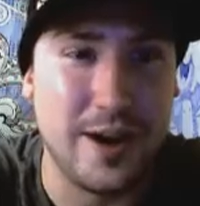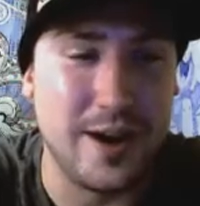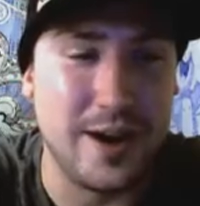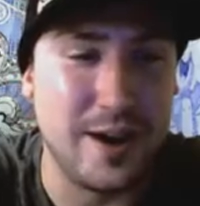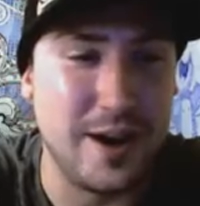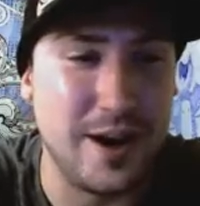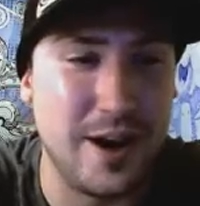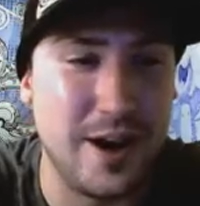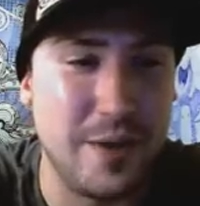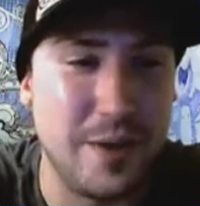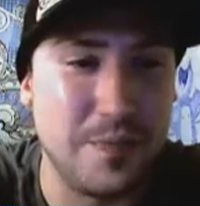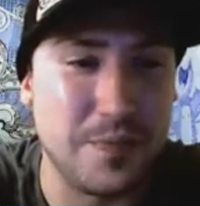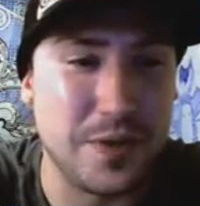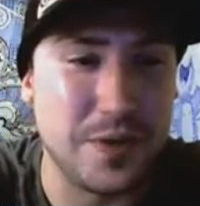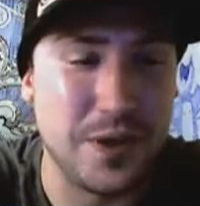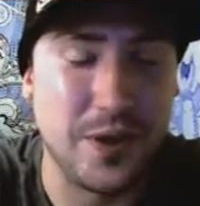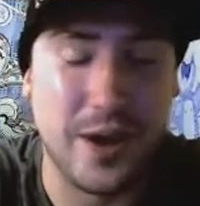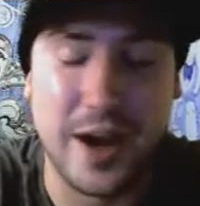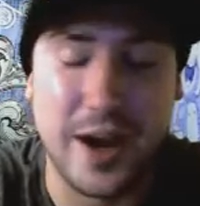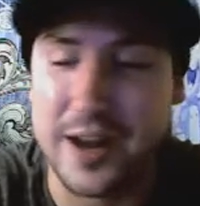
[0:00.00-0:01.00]
I
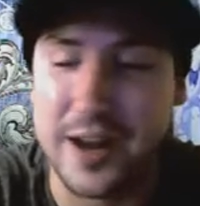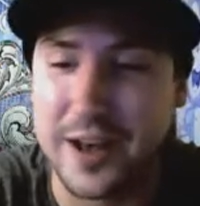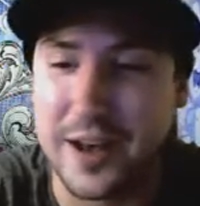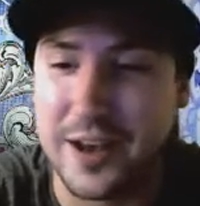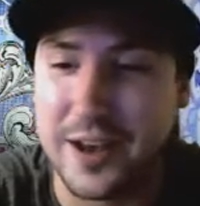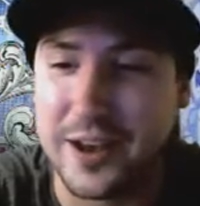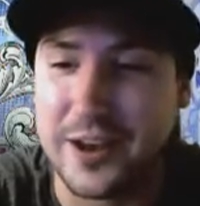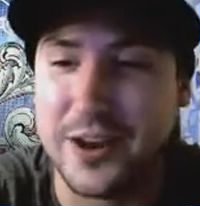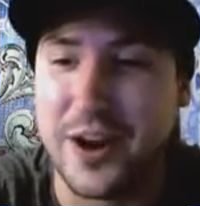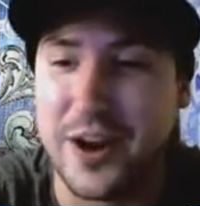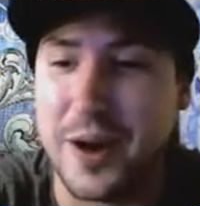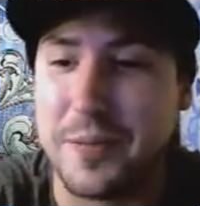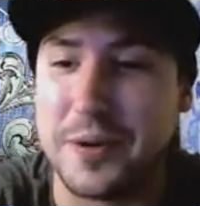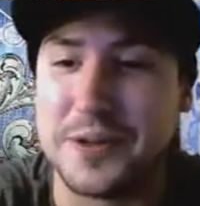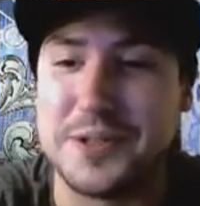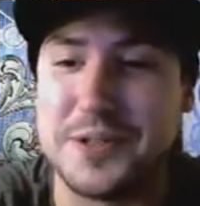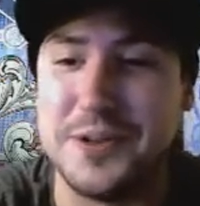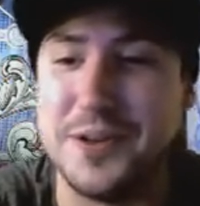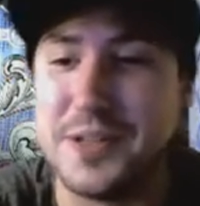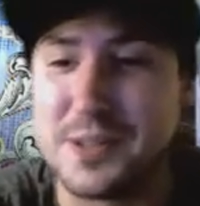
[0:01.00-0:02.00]
had a good
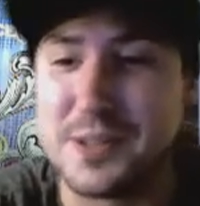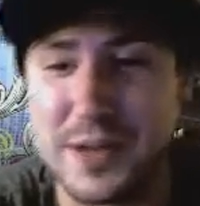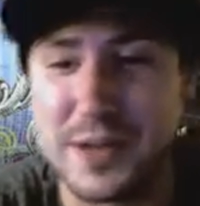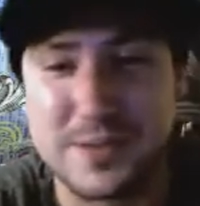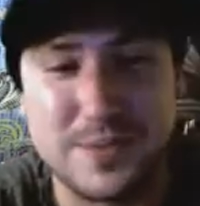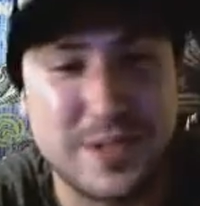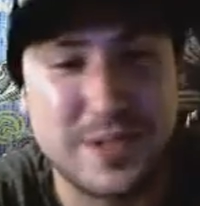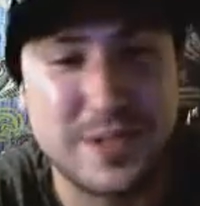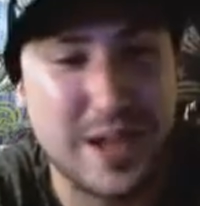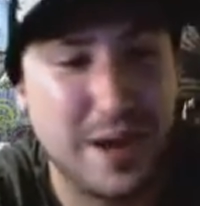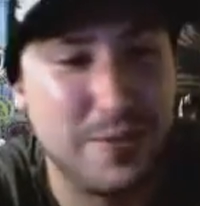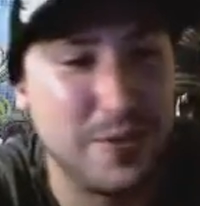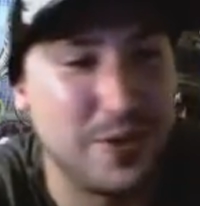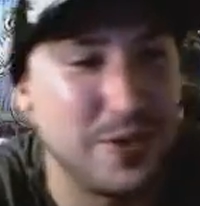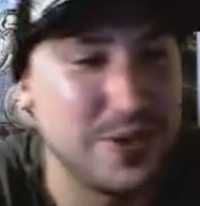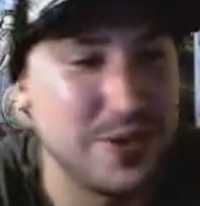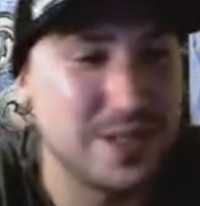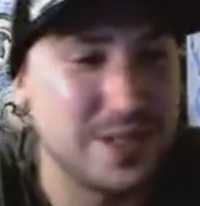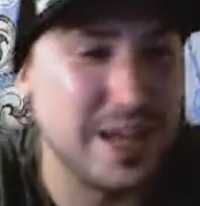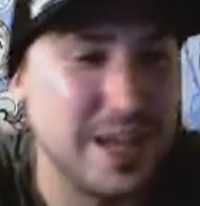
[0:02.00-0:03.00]
opportunity to spend some time with
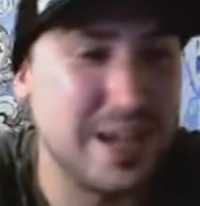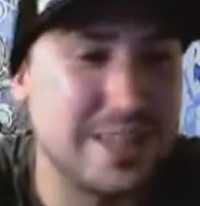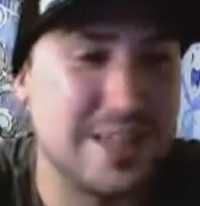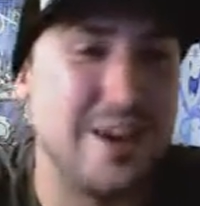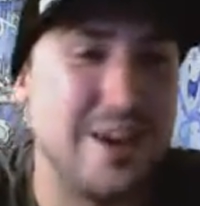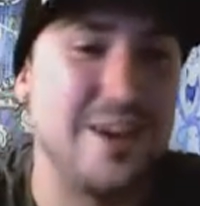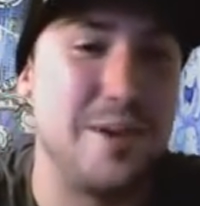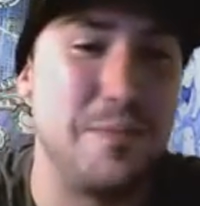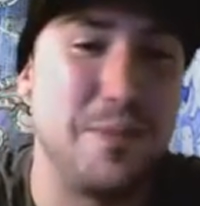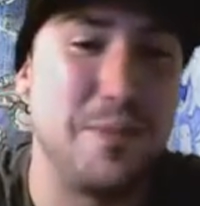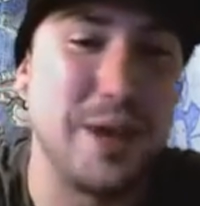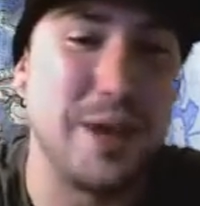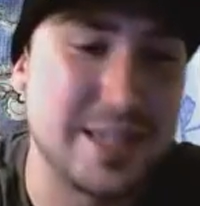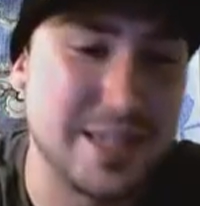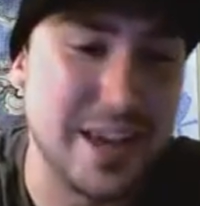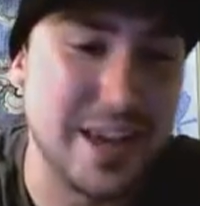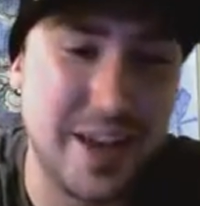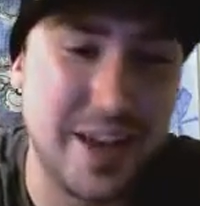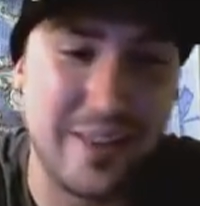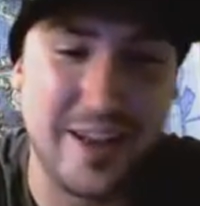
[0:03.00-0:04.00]
those guys out here at
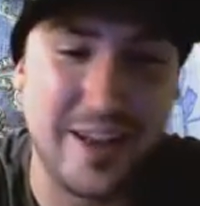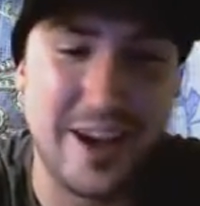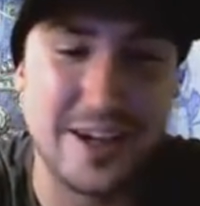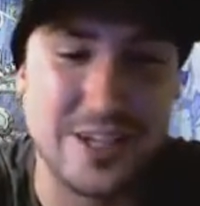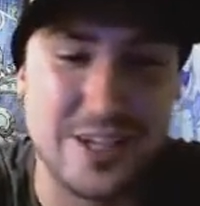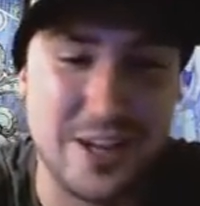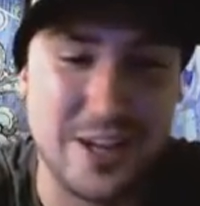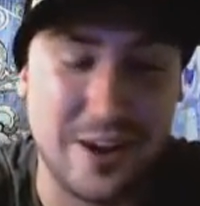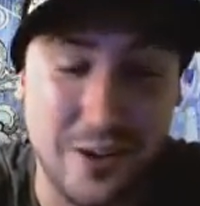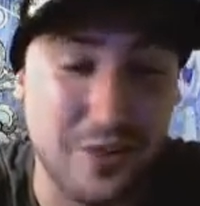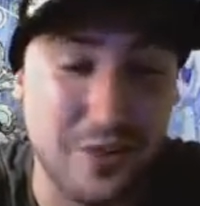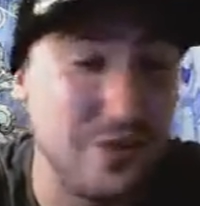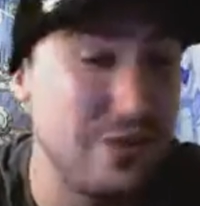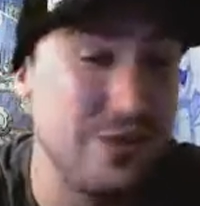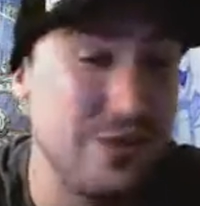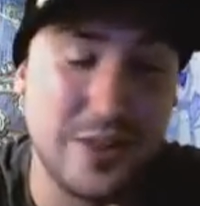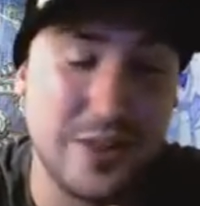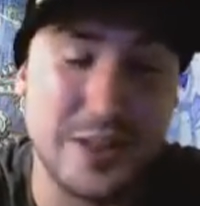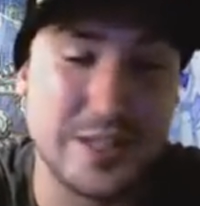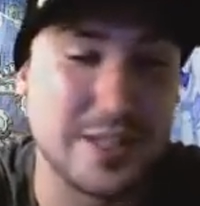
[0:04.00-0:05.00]
Big Sky last
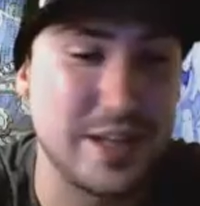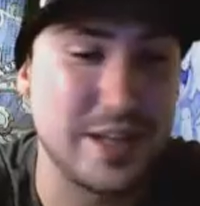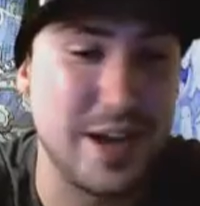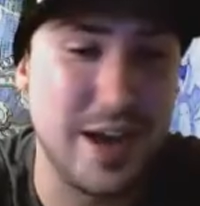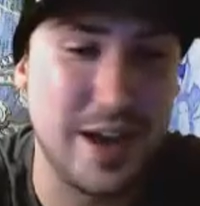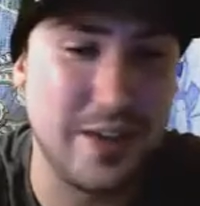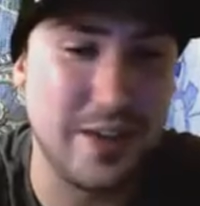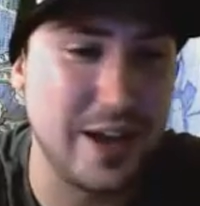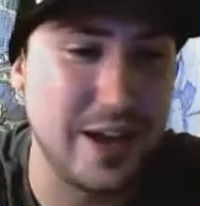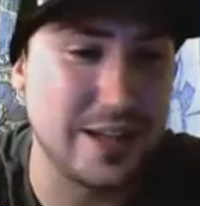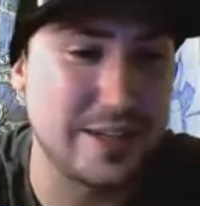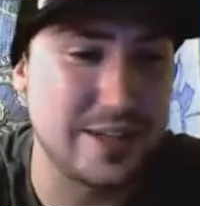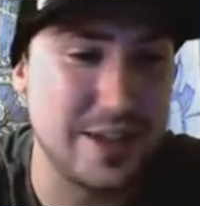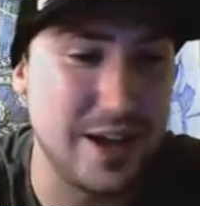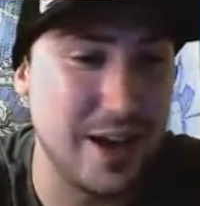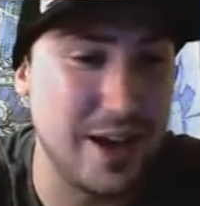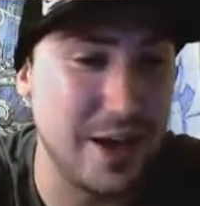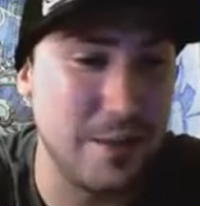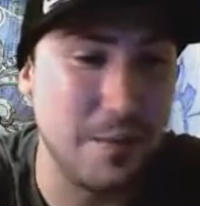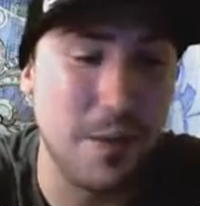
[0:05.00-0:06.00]

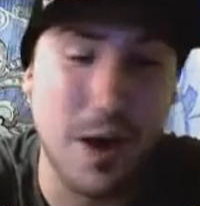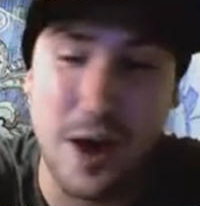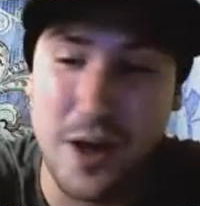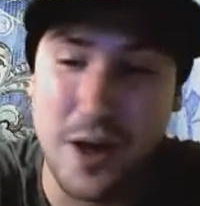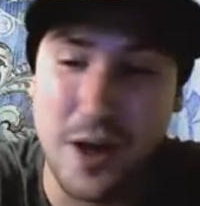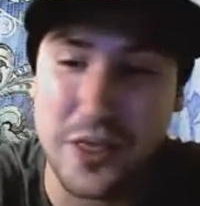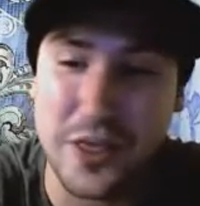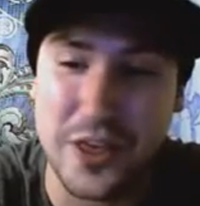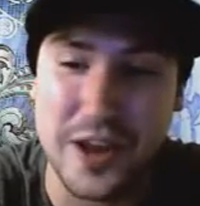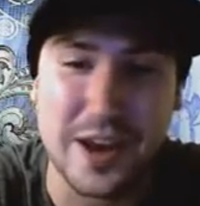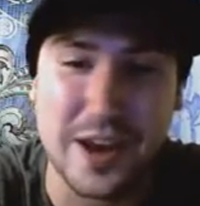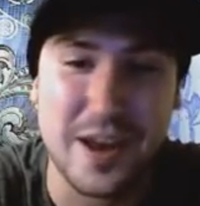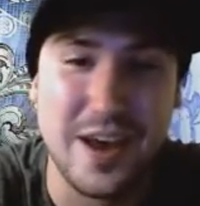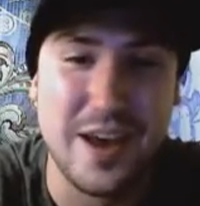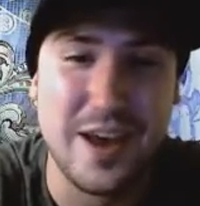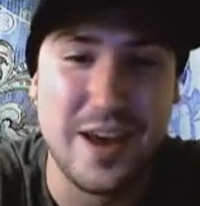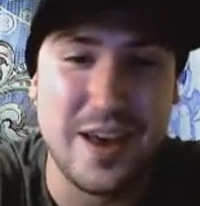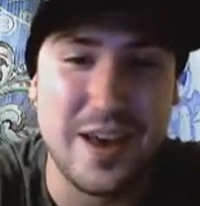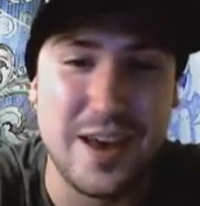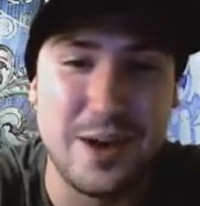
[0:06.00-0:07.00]
month, and
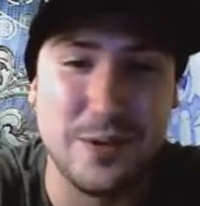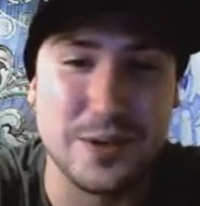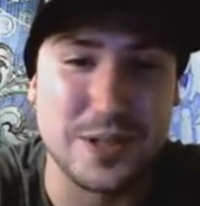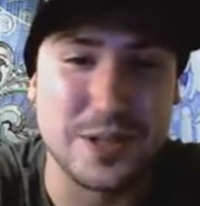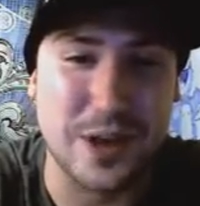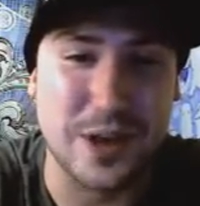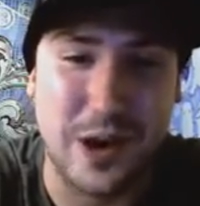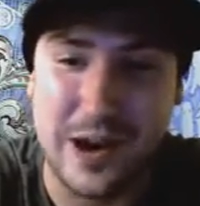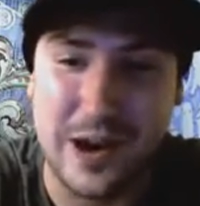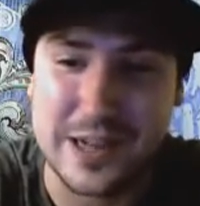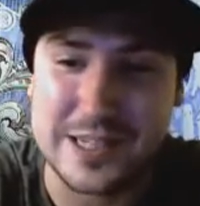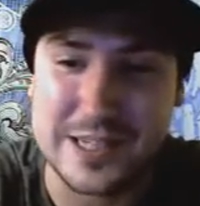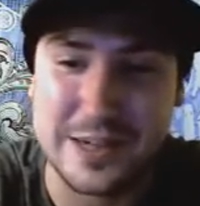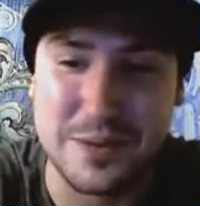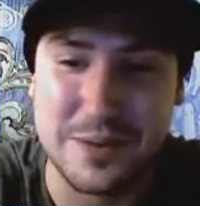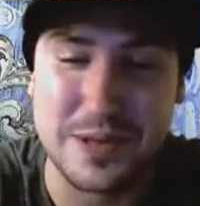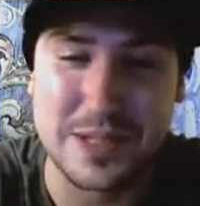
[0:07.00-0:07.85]
it was awesome.